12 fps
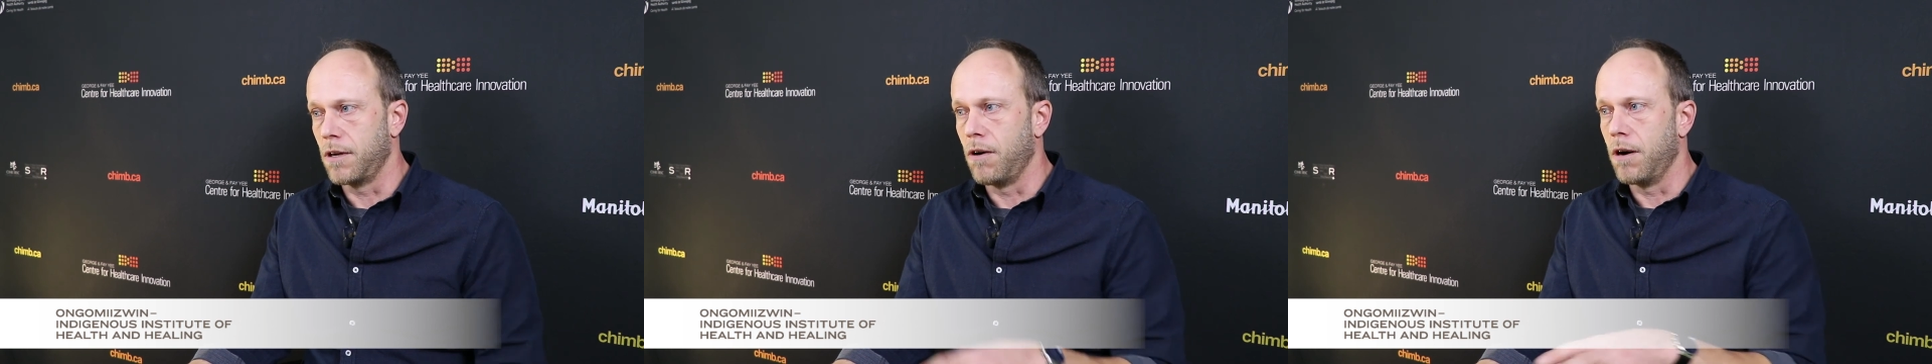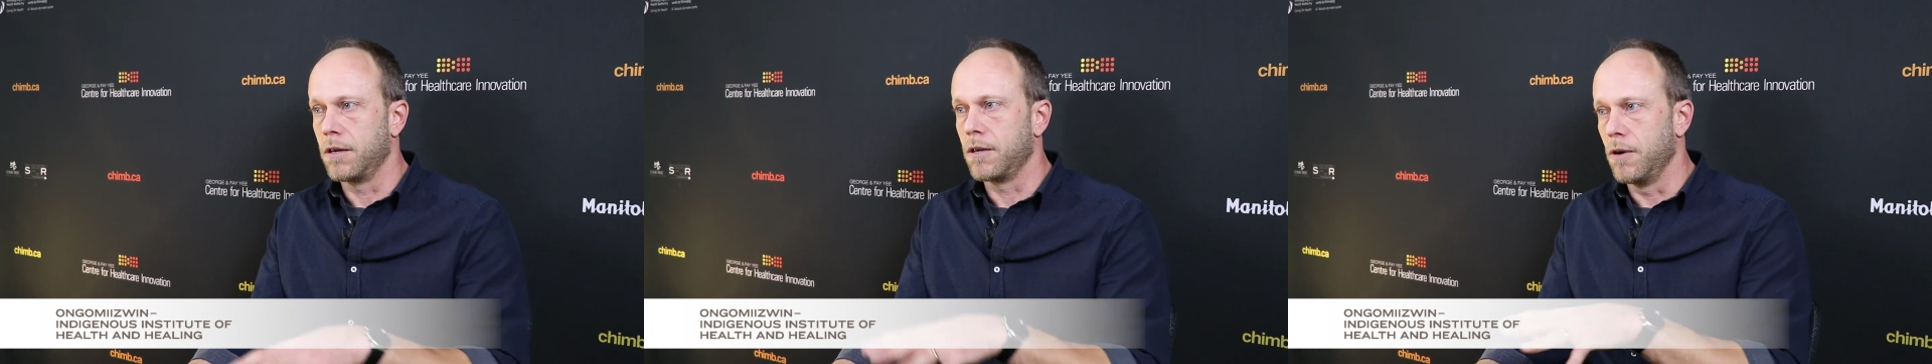
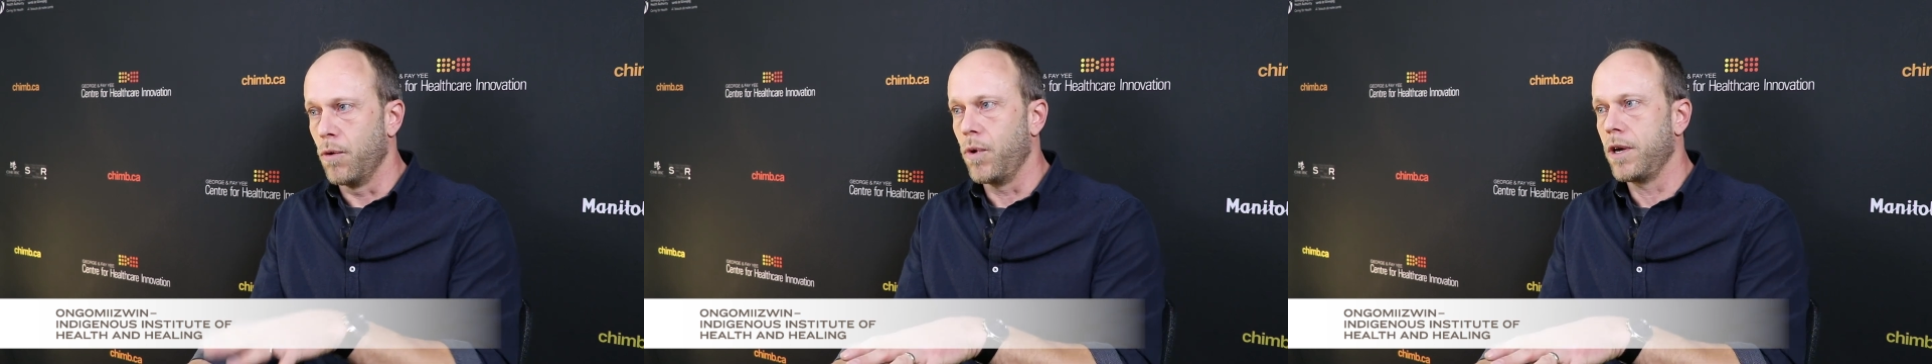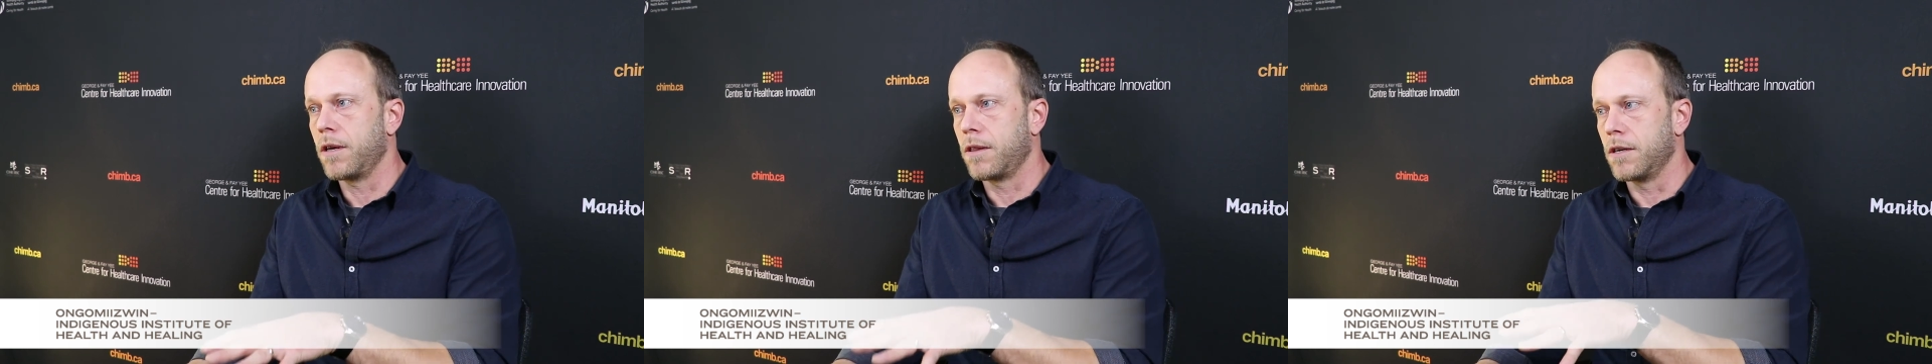
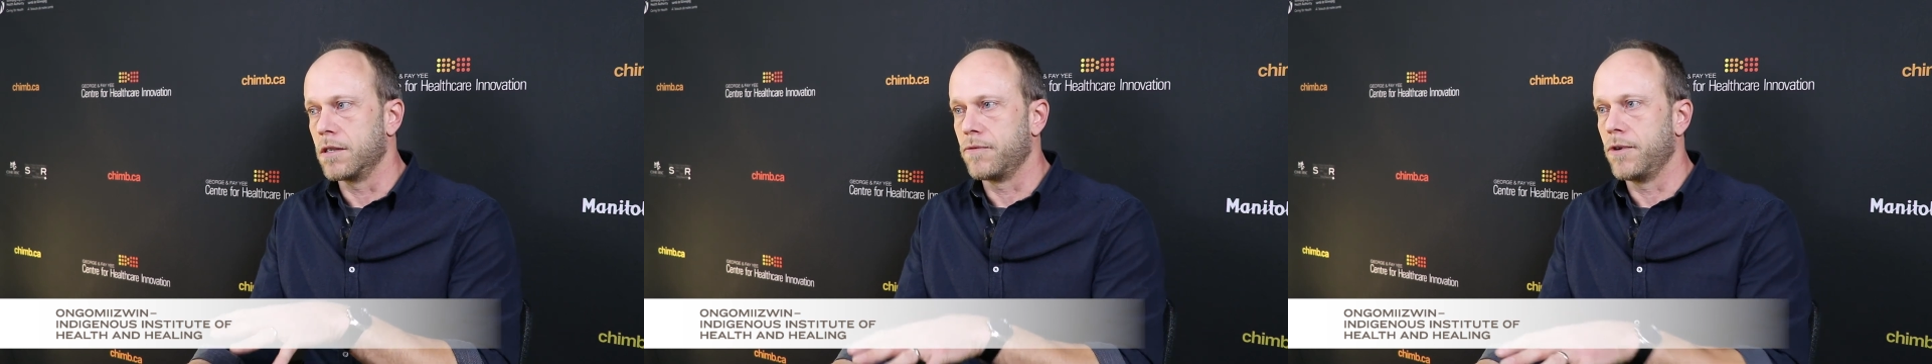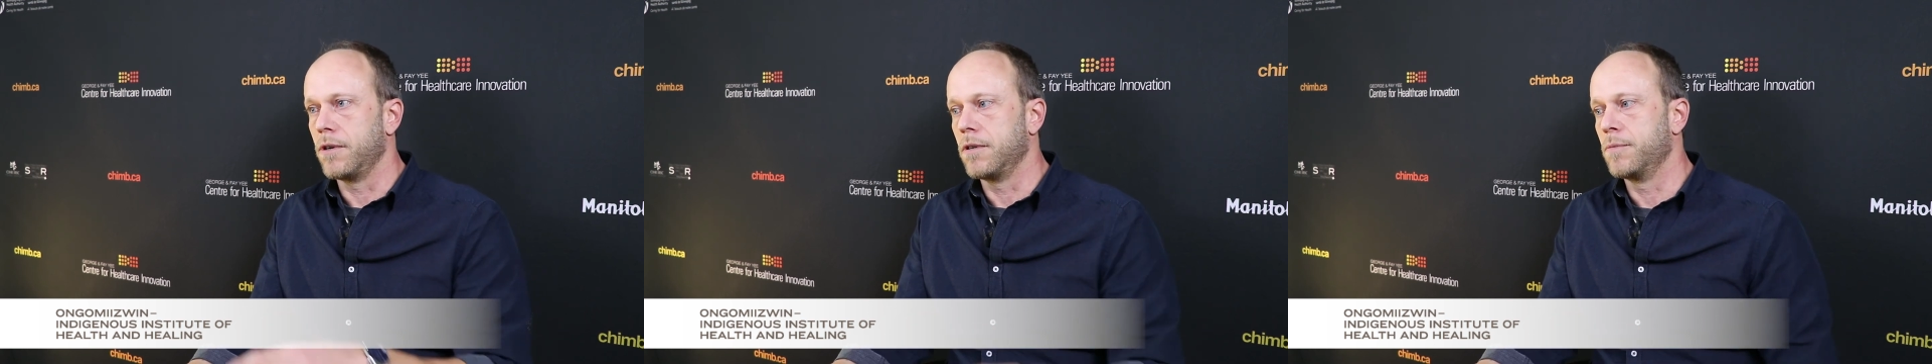ongoing, I think, is
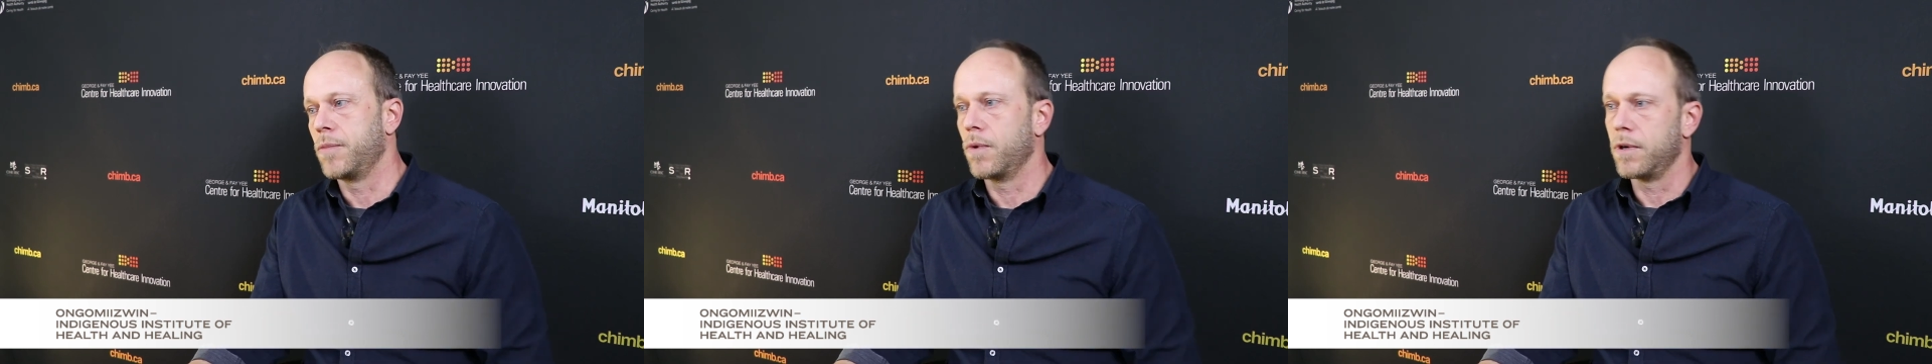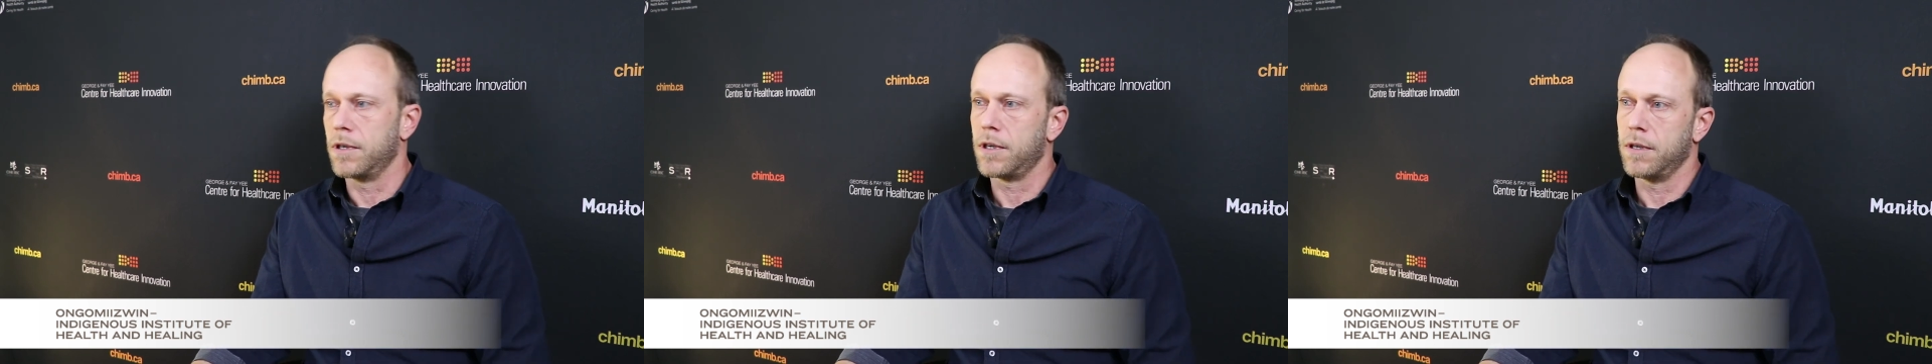very important to